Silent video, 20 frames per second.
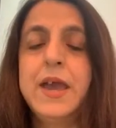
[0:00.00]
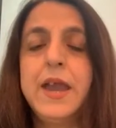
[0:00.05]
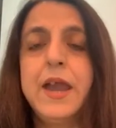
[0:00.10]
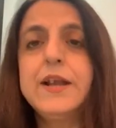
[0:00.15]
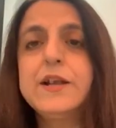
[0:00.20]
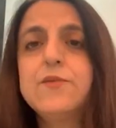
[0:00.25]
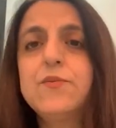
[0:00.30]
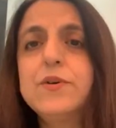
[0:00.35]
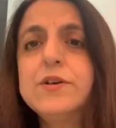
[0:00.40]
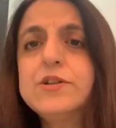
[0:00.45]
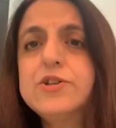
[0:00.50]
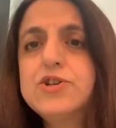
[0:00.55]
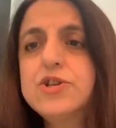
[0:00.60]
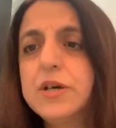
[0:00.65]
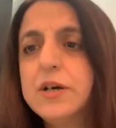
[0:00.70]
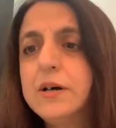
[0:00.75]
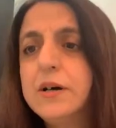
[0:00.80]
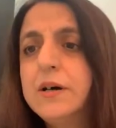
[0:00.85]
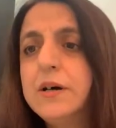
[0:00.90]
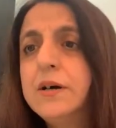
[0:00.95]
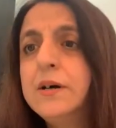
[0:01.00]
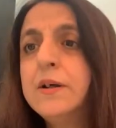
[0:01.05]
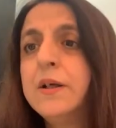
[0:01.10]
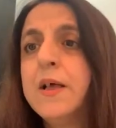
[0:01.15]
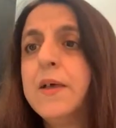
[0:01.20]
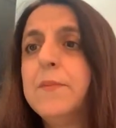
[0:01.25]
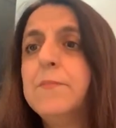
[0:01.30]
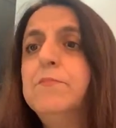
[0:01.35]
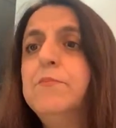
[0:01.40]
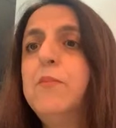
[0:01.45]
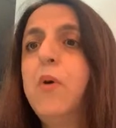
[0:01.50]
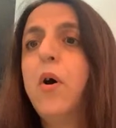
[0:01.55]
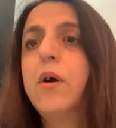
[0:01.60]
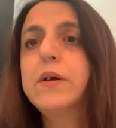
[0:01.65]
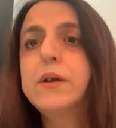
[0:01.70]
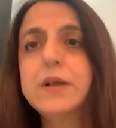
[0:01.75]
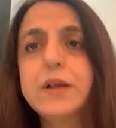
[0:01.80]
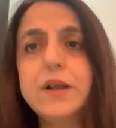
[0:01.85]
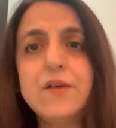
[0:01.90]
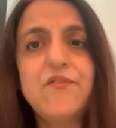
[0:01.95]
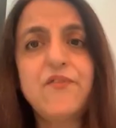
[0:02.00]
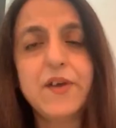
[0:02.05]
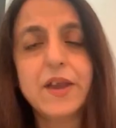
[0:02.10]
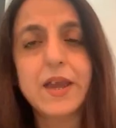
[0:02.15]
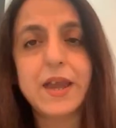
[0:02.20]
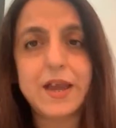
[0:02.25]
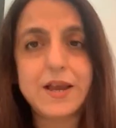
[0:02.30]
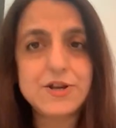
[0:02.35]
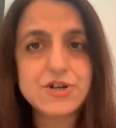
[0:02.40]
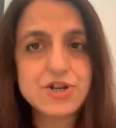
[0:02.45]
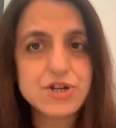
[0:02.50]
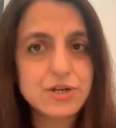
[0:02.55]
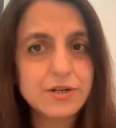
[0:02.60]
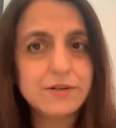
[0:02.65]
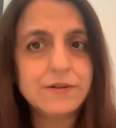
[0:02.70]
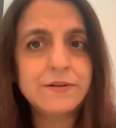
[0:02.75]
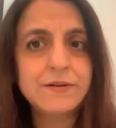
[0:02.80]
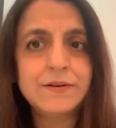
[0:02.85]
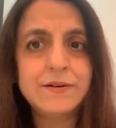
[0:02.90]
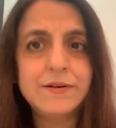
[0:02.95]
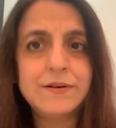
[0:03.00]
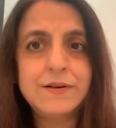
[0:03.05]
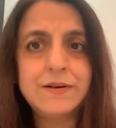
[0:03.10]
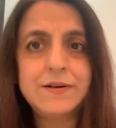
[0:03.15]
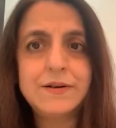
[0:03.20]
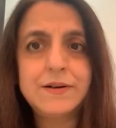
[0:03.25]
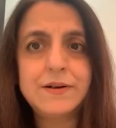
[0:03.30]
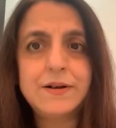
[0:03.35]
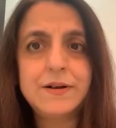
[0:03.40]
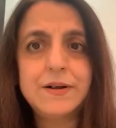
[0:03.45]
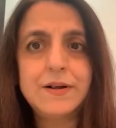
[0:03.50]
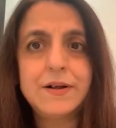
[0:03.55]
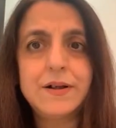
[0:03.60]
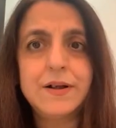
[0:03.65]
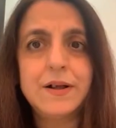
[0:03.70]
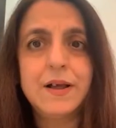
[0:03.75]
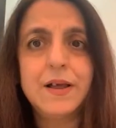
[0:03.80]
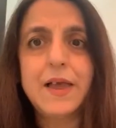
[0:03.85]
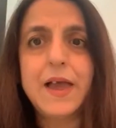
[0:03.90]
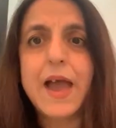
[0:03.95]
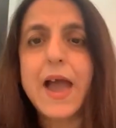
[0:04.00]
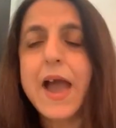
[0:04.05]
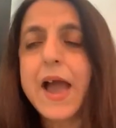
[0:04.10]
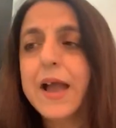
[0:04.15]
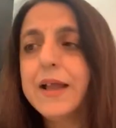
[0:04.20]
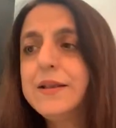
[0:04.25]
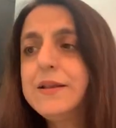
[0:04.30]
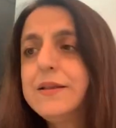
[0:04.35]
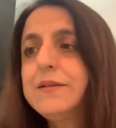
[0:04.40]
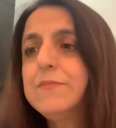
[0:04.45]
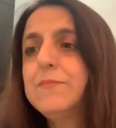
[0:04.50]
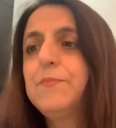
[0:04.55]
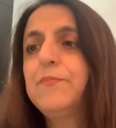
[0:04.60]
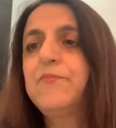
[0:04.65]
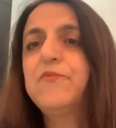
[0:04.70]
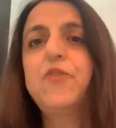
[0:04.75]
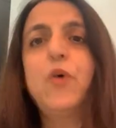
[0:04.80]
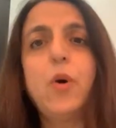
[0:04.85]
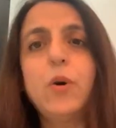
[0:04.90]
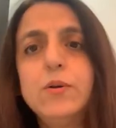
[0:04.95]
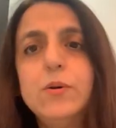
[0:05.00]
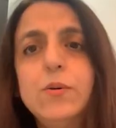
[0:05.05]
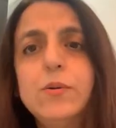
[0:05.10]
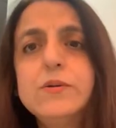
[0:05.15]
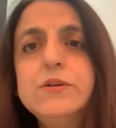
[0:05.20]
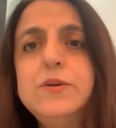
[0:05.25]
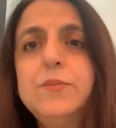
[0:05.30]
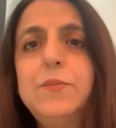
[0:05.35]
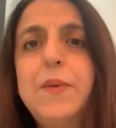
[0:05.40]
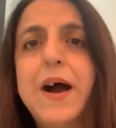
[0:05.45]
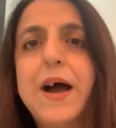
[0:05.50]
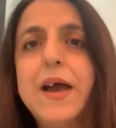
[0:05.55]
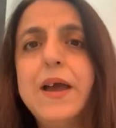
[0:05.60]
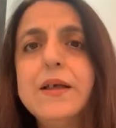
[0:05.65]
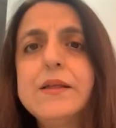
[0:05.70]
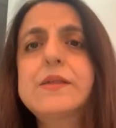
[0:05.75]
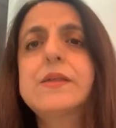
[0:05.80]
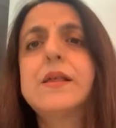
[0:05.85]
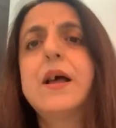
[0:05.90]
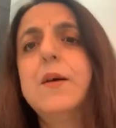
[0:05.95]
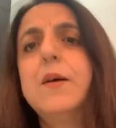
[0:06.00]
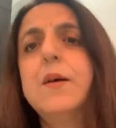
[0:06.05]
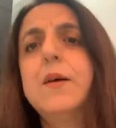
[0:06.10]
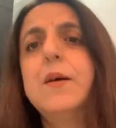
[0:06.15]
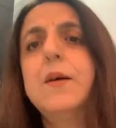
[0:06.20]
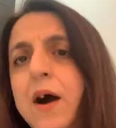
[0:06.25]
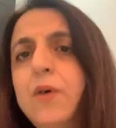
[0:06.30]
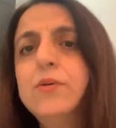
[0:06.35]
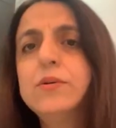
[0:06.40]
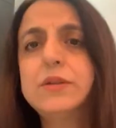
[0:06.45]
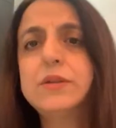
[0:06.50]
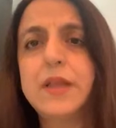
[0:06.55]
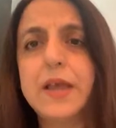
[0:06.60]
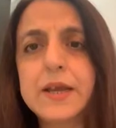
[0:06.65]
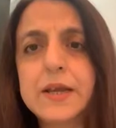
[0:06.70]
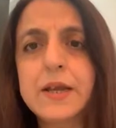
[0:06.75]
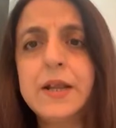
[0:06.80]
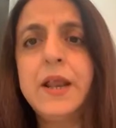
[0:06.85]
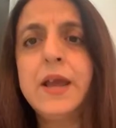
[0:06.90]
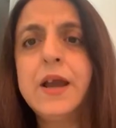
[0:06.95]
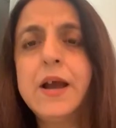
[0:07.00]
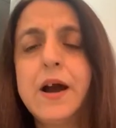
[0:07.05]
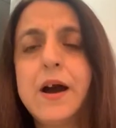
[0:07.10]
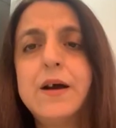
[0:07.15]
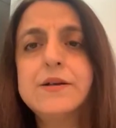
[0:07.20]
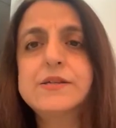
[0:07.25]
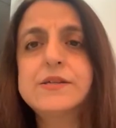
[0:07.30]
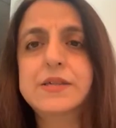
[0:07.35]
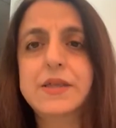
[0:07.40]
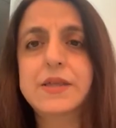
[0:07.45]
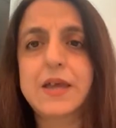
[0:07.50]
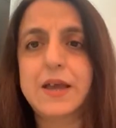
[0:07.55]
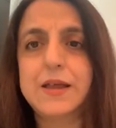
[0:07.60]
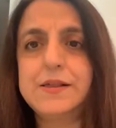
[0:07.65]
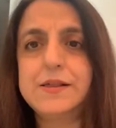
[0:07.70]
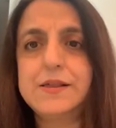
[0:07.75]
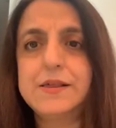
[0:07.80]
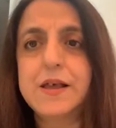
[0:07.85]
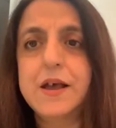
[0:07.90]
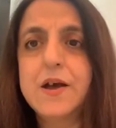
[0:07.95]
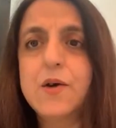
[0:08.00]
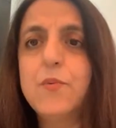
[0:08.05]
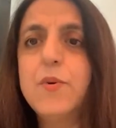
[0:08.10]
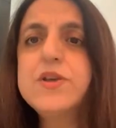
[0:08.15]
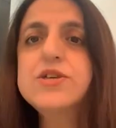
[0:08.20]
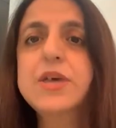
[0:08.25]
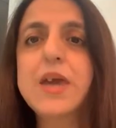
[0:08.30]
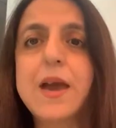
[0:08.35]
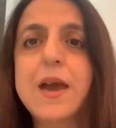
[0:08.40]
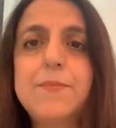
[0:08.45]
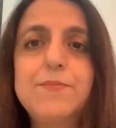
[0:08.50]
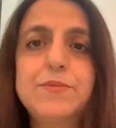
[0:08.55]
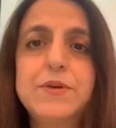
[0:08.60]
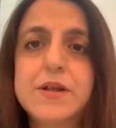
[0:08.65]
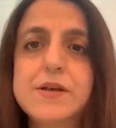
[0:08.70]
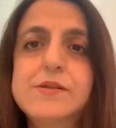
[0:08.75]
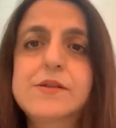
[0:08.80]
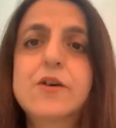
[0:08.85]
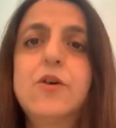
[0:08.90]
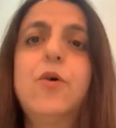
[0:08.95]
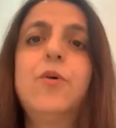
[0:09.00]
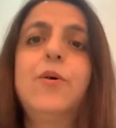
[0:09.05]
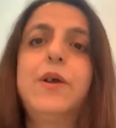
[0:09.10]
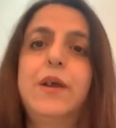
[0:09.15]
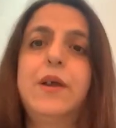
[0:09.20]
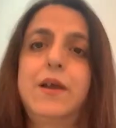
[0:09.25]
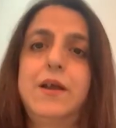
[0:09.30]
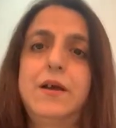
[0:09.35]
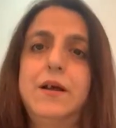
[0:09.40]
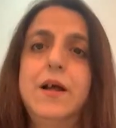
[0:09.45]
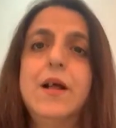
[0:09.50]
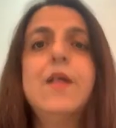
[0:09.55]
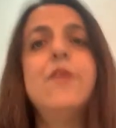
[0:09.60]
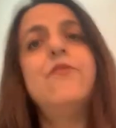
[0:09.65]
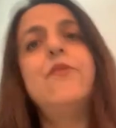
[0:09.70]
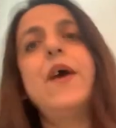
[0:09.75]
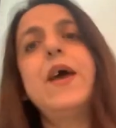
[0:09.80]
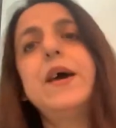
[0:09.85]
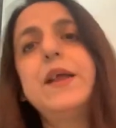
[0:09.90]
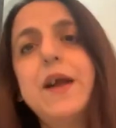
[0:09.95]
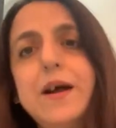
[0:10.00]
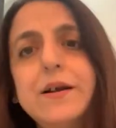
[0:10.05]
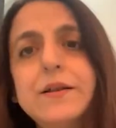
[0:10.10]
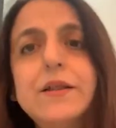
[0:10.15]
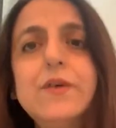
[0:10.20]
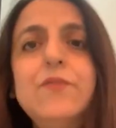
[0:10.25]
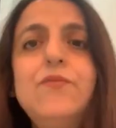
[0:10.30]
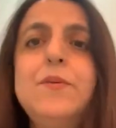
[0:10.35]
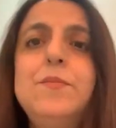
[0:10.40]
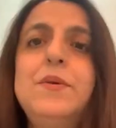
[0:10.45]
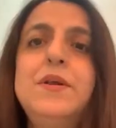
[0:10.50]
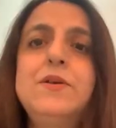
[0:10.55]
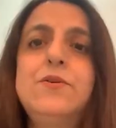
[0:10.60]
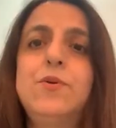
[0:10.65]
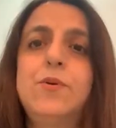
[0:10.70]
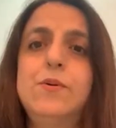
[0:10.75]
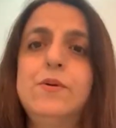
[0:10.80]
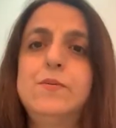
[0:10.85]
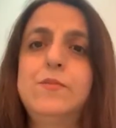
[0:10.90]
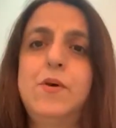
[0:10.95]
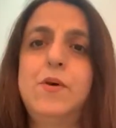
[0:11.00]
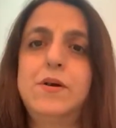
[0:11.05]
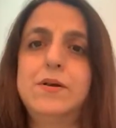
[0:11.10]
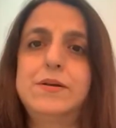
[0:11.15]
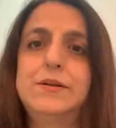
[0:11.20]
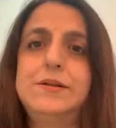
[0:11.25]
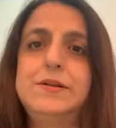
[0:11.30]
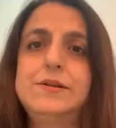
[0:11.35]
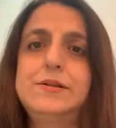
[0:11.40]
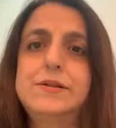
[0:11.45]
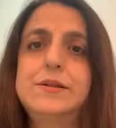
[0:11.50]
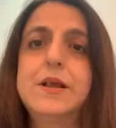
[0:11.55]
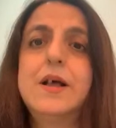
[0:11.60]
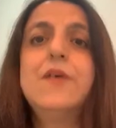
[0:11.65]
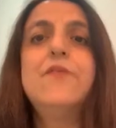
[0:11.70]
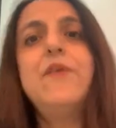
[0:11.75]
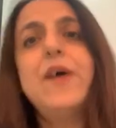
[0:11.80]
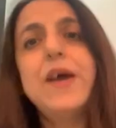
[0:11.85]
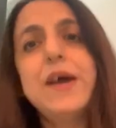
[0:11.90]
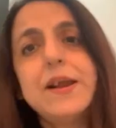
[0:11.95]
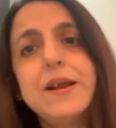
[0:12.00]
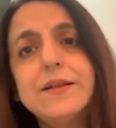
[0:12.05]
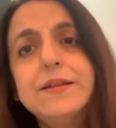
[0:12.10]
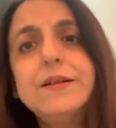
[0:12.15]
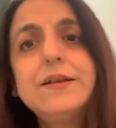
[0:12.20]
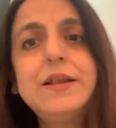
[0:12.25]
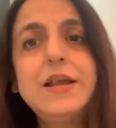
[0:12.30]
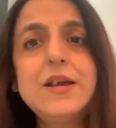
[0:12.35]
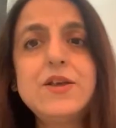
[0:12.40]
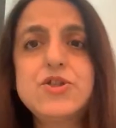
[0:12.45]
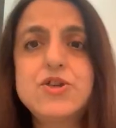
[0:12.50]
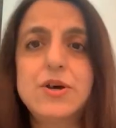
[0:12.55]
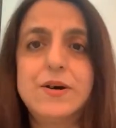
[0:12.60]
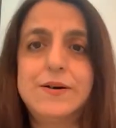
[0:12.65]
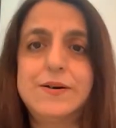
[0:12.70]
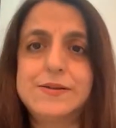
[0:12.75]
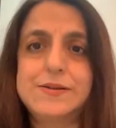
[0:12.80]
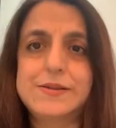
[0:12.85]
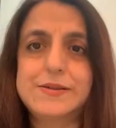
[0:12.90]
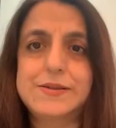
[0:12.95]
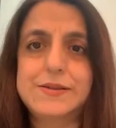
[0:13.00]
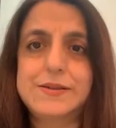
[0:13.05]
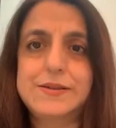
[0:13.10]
It was sheer mortification and followed by somehow thickening our skins, which kept us going. Where are the women role models? Where are the teachers?